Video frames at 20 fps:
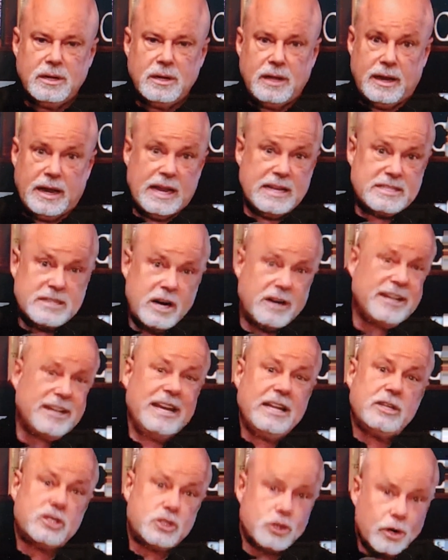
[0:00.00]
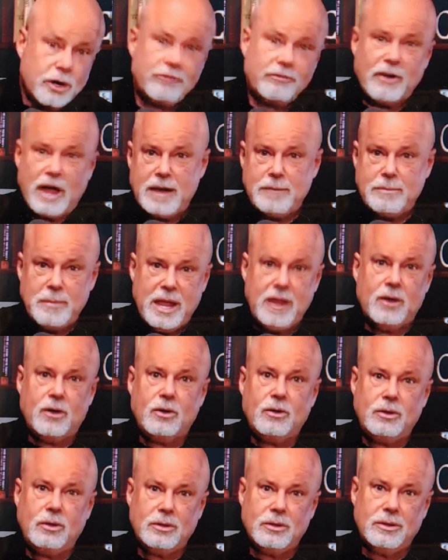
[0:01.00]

And I'd start getting certified mail,